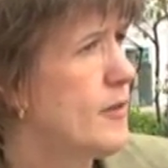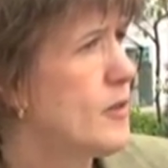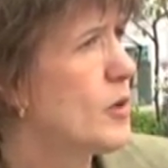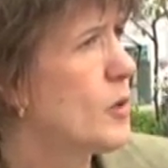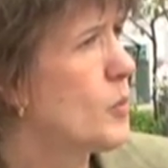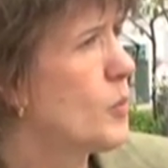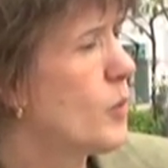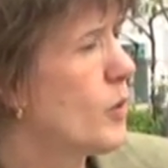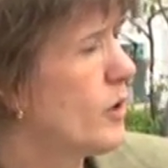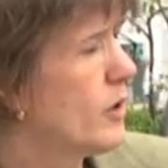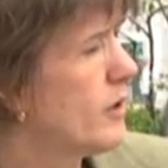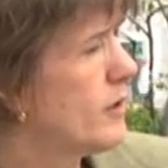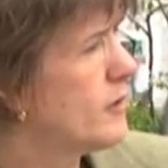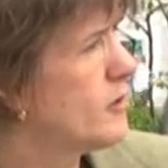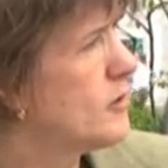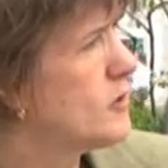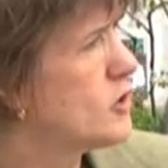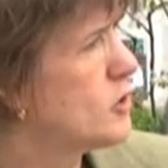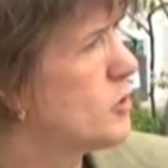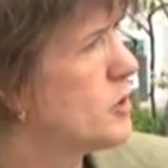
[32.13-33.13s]
the world
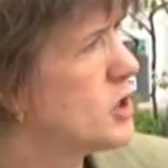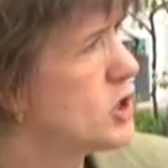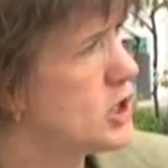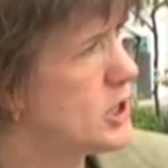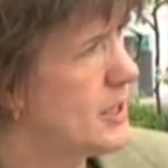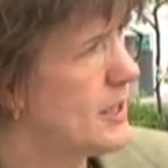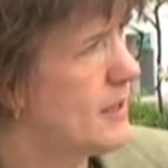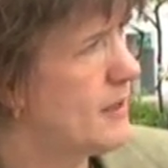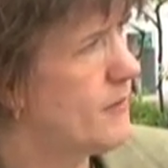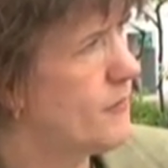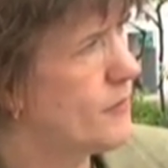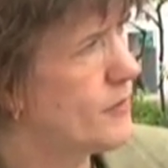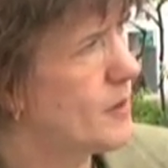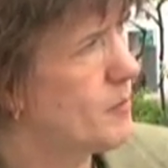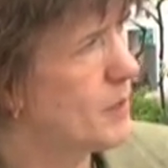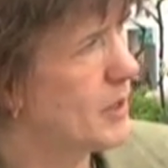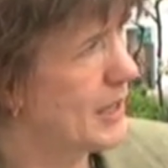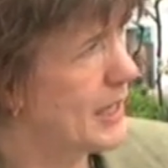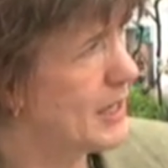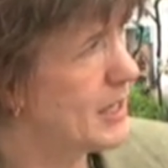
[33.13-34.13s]
to achieve
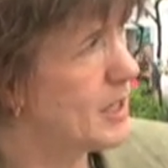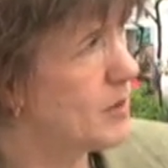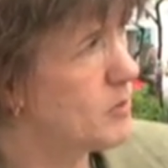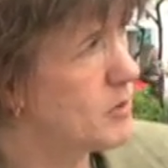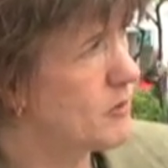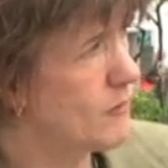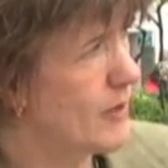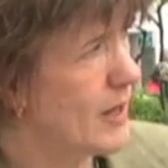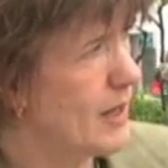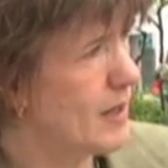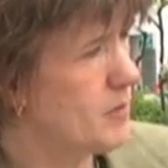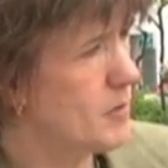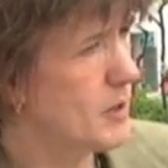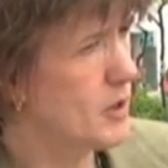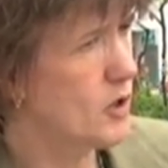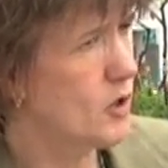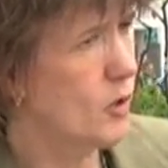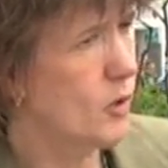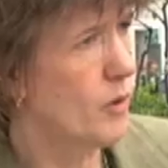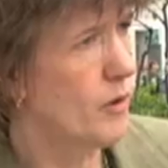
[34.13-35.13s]
the Millennium
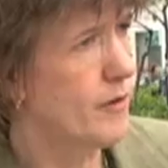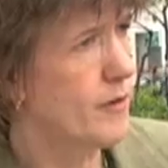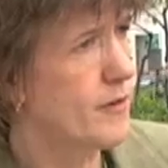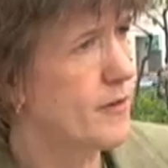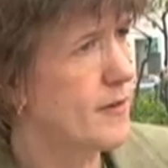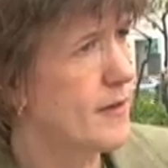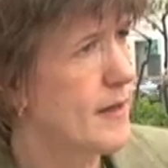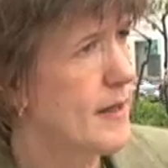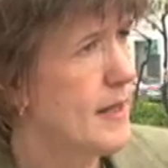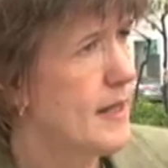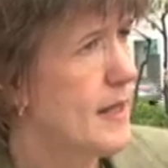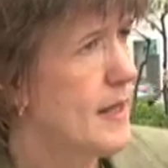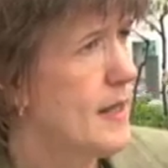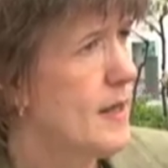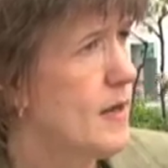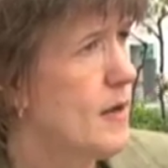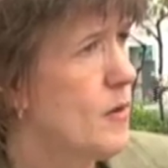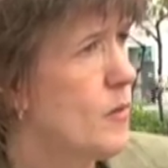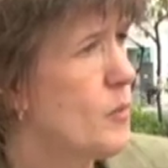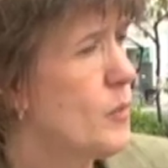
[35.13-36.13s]
Development Goals,
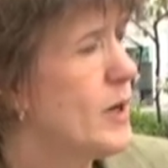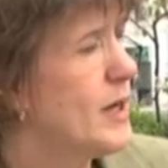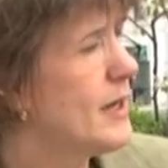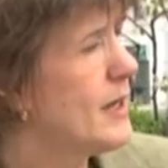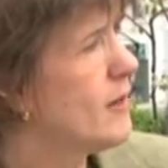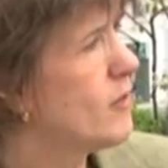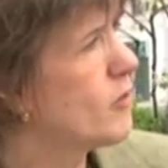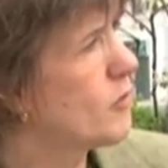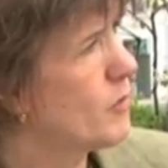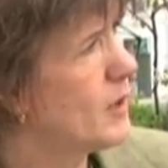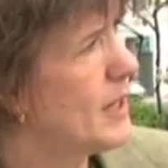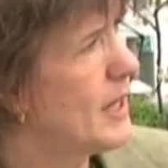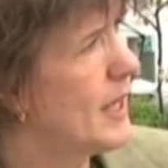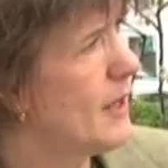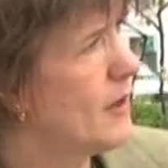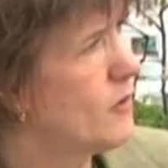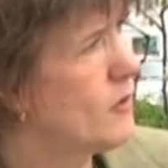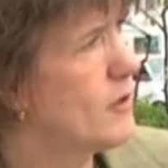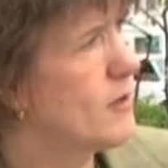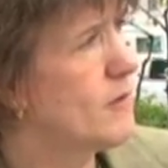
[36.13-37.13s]
we need
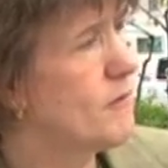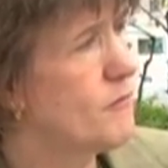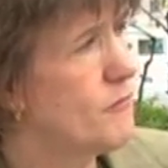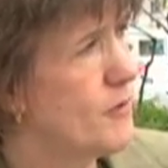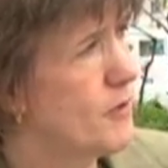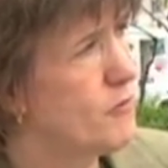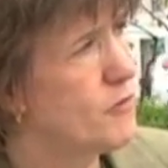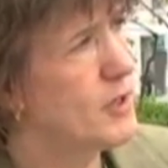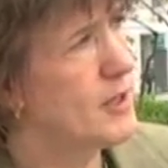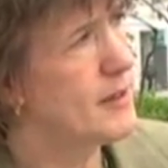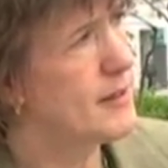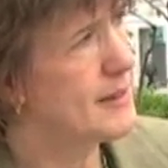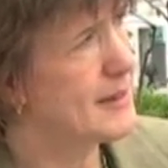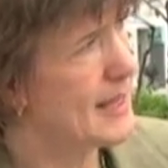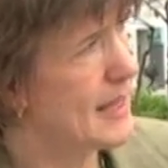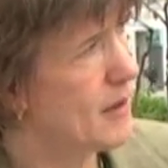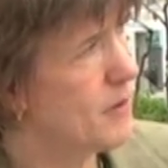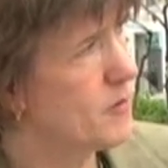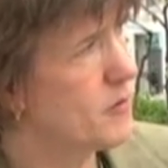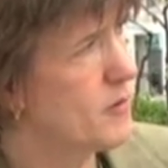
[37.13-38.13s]

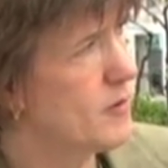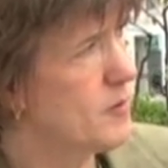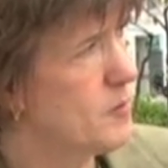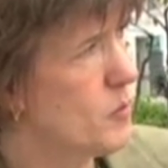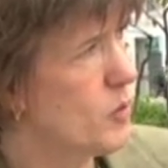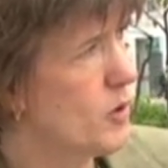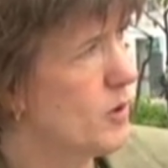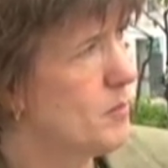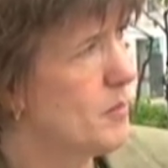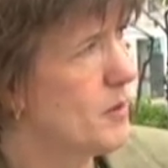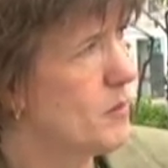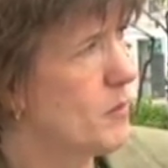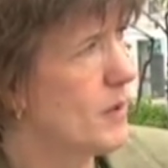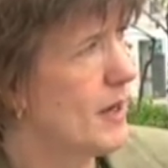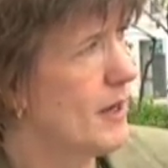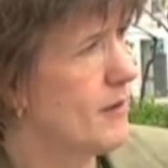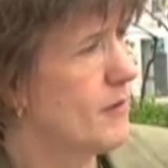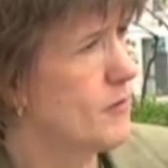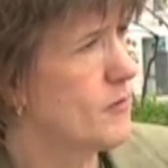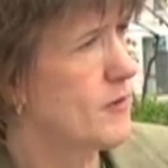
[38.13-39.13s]
350,000 more
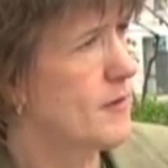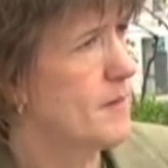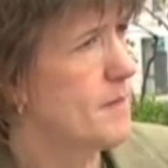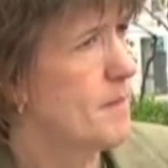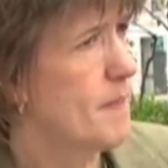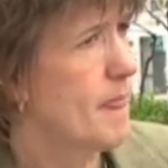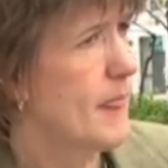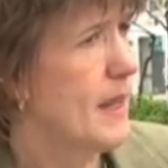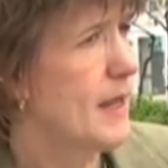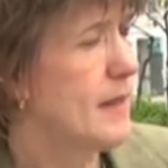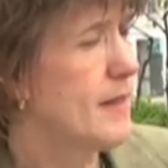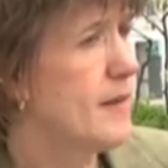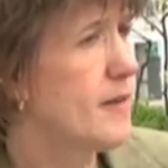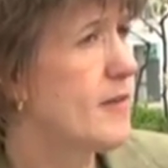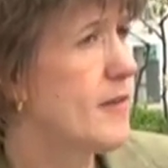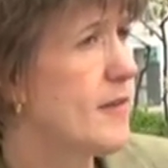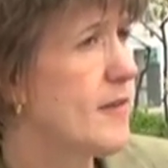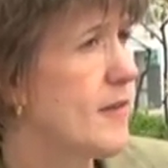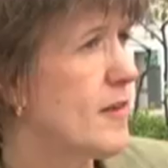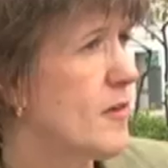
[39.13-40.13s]
midwives. And
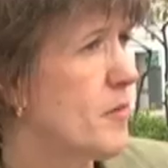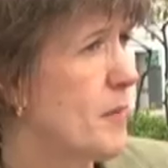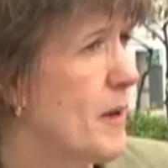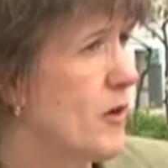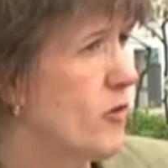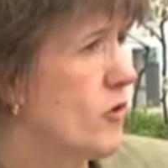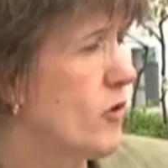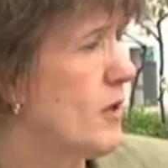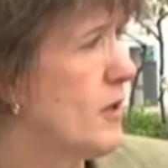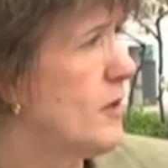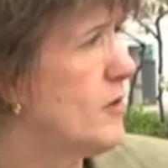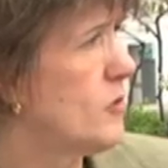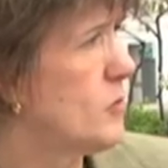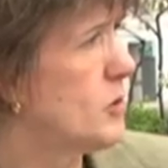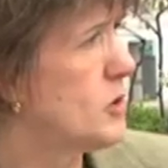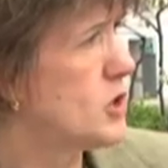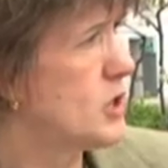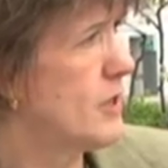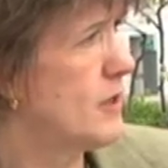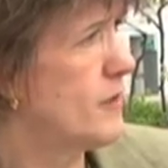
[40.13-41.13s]
this is especially
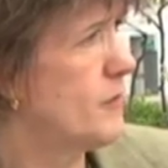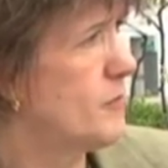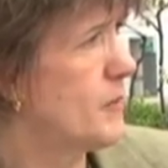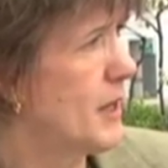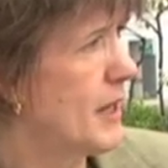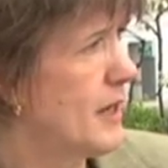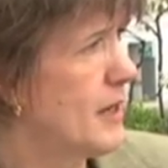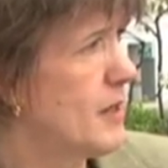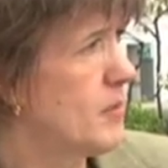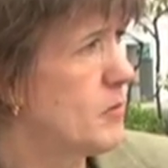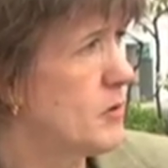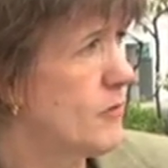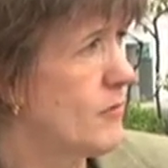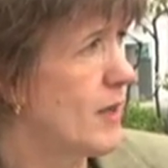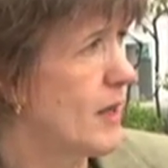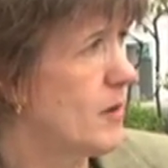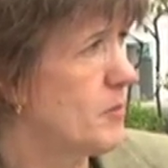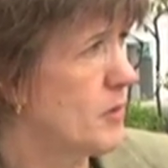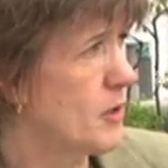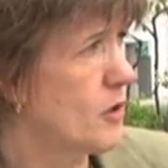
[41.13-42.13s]
to achieve Millennium
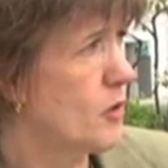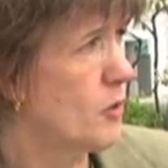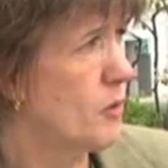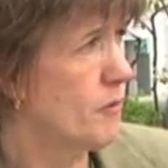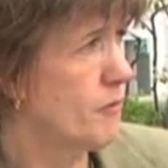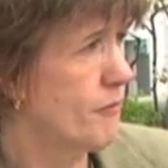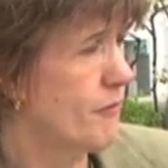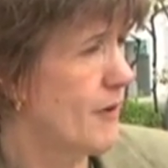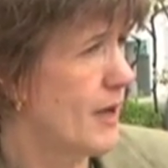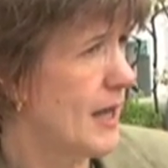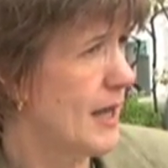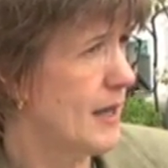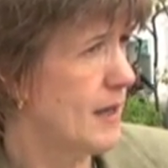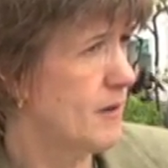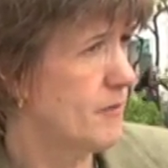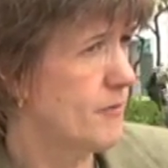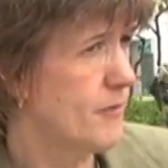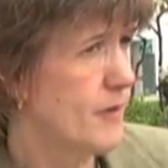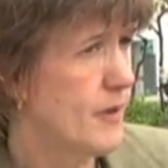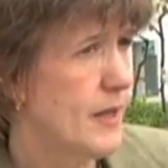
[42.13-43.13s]
Development Goal
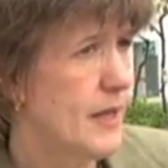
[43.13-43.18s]
5,